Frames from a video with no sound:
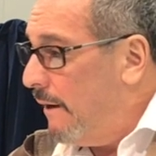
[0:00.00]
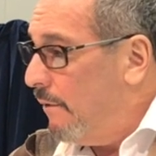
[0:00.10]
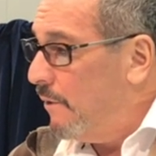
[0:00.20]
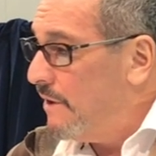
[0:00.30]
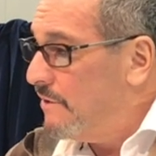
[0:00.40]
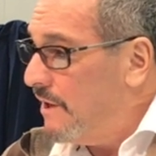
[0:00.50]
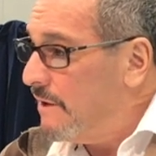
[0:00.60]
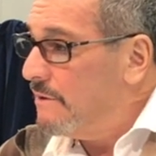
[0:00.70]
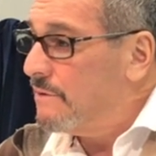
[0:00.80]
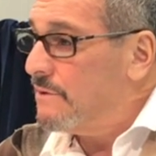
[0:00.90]
We
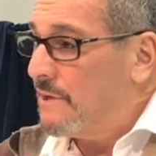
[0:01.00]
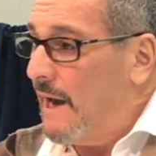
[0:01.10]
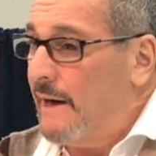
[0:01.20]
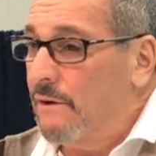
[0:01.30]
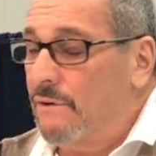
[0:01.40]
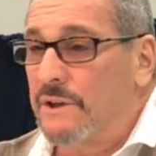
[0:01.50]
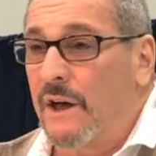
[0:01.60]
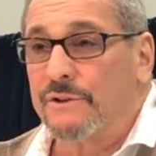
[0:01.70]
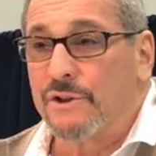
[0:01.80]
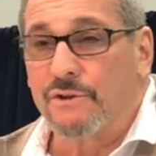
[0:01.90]
didn't sign
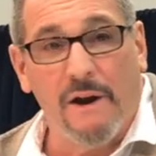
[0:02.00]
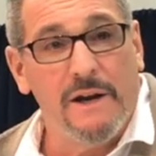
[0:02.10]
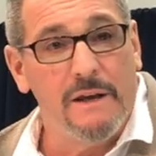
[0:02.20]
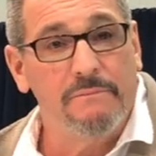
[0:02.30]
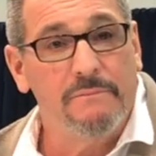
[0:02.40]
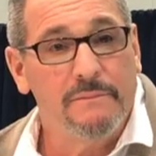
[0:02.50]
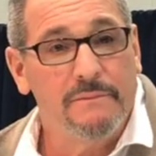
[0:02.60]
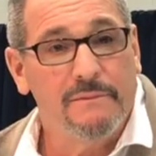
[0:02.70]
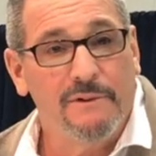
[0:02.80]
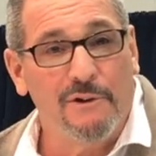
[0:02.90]
Odell to trade him.
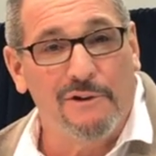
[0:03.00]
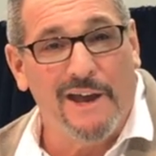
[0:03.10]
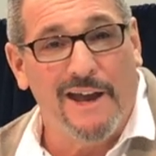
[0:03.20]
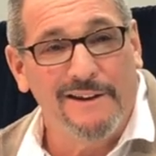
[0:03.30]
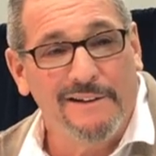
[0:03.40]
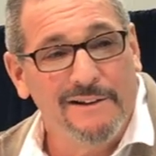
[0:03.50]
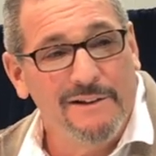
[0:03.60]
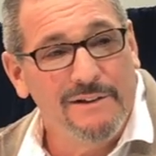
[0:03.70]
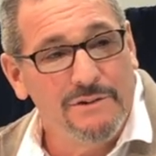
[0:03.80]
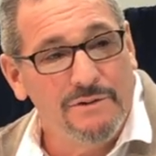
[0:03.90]
Okay?
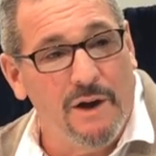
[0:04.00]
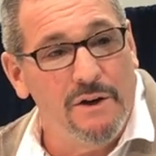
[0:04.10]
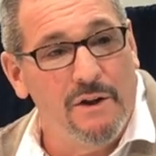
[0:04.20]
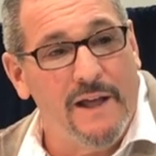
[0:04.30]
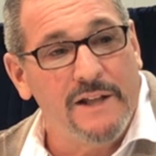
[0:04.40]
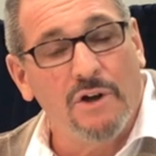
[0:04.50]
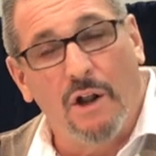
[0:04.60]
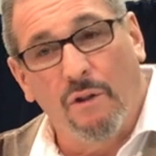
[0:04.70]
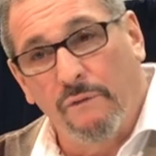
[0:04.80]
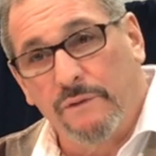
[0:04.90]
So I know that's
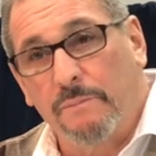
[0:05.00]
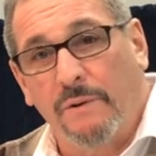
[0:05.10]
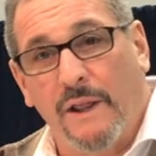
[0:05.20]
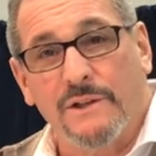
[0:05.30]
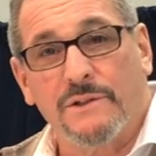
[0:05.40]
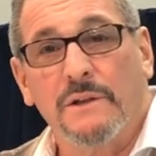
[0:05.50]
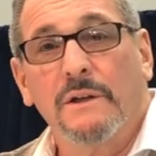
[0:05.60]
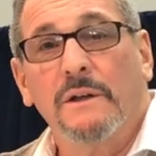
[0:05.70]
all over the place.